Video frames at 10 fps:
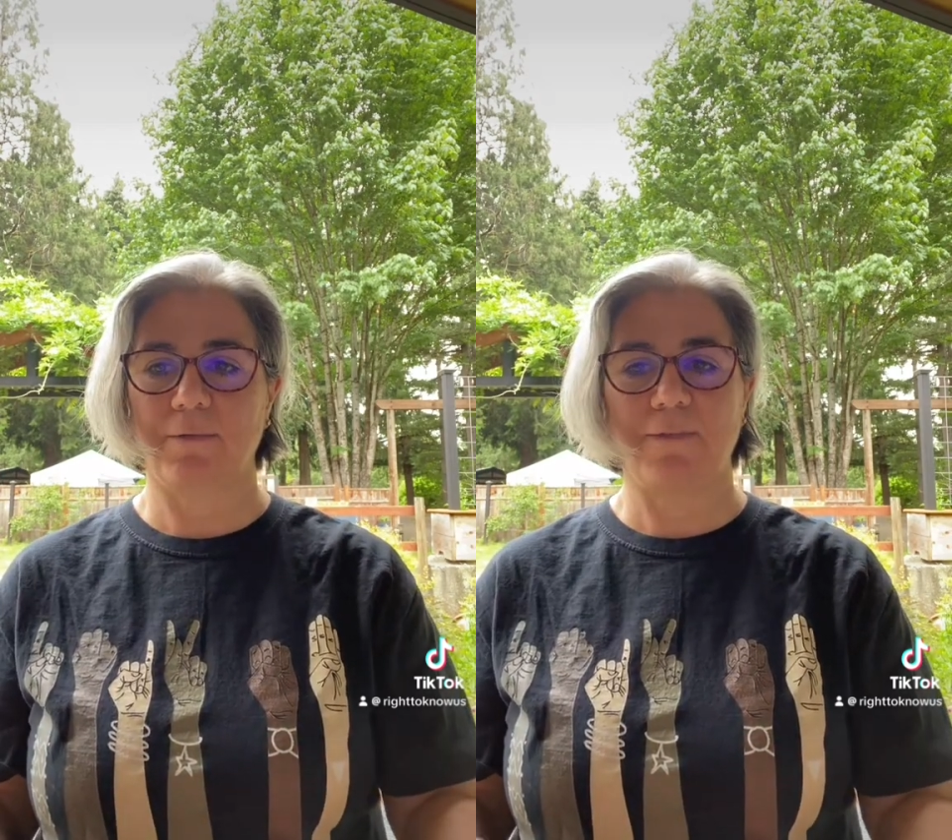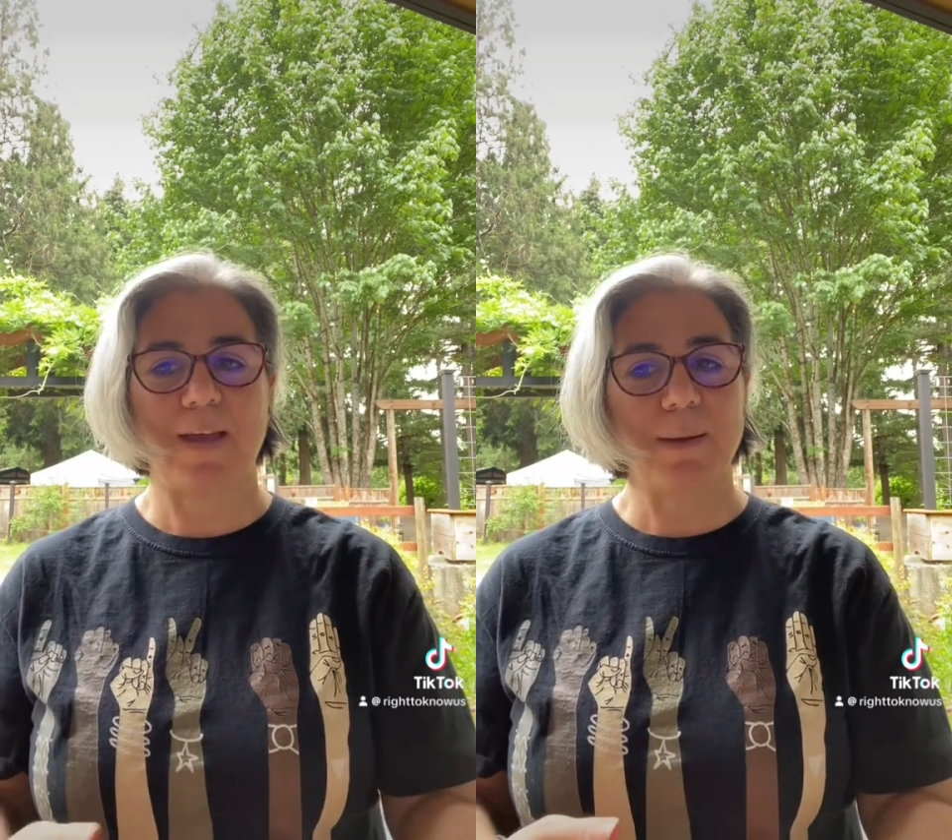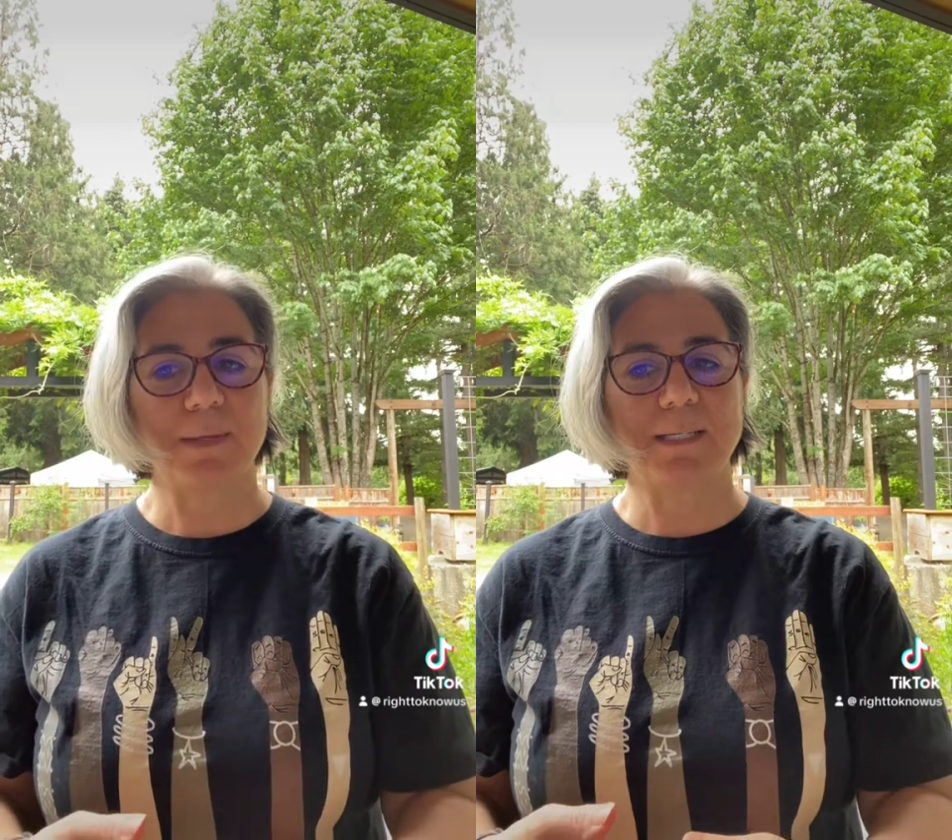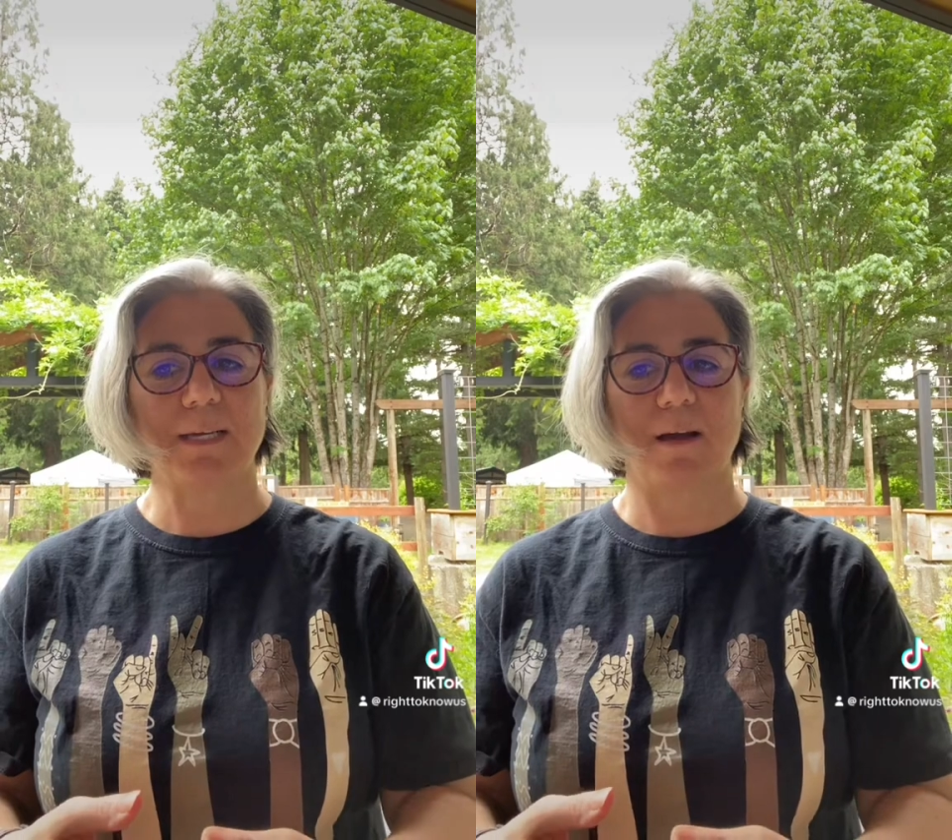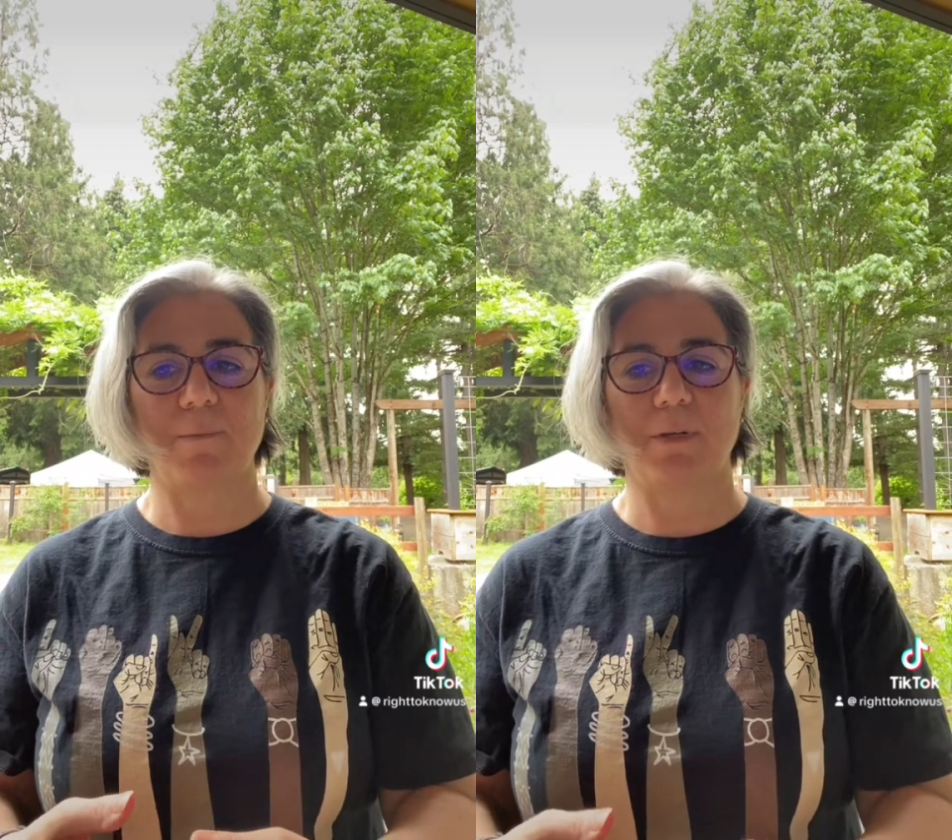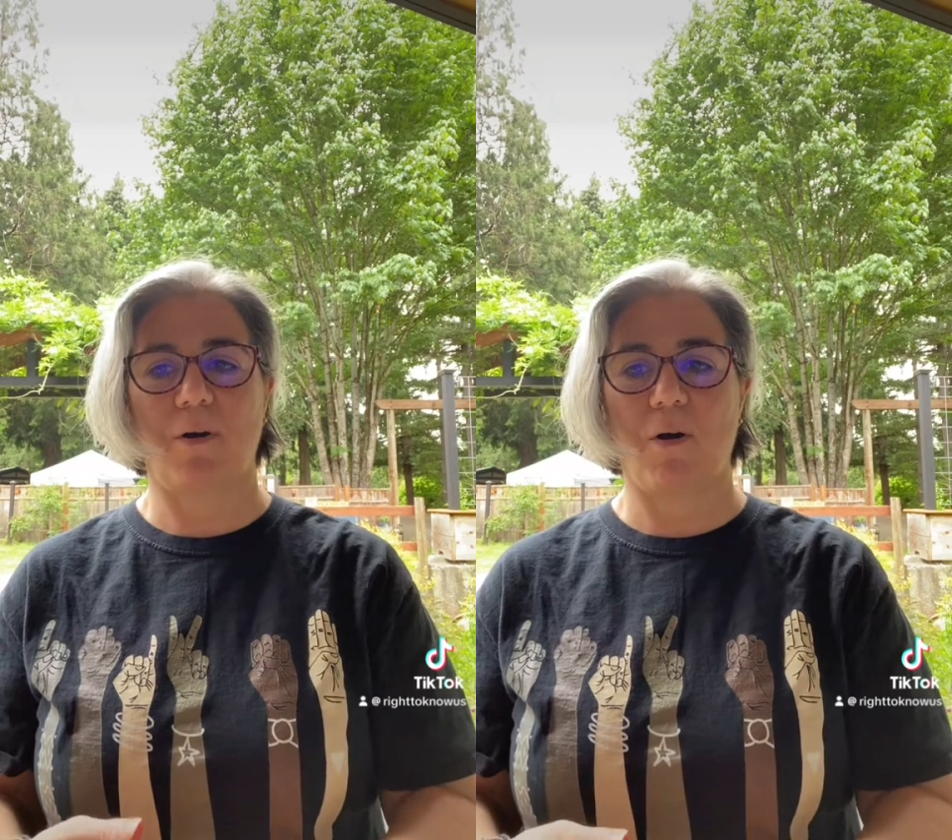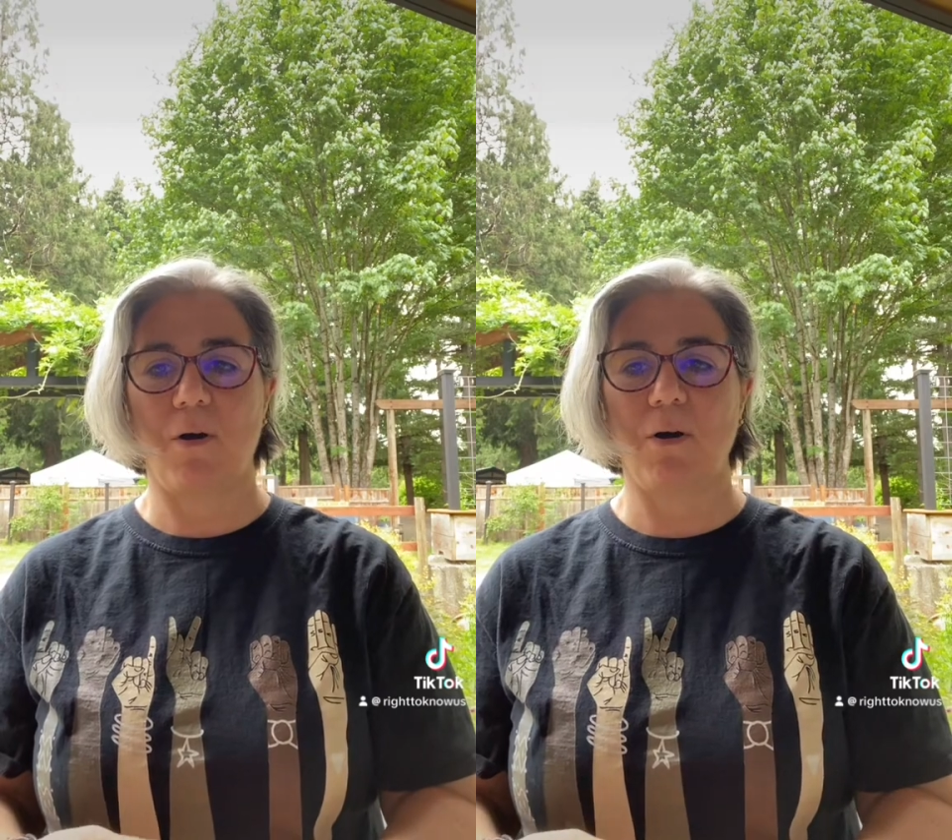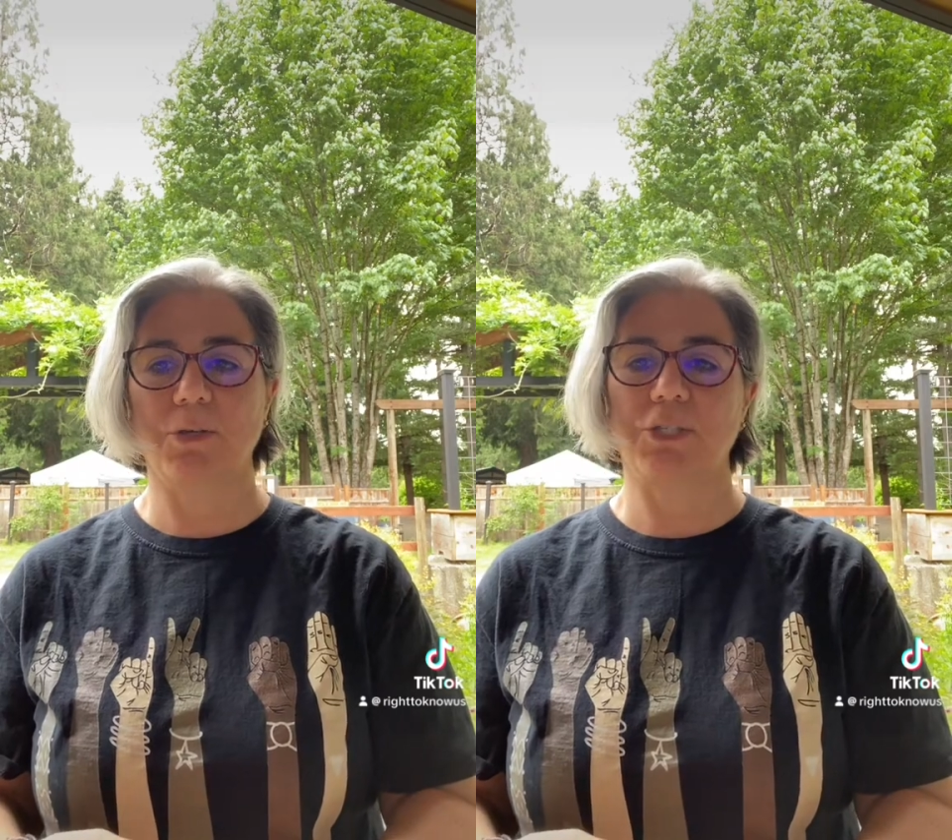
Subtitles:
Families come in all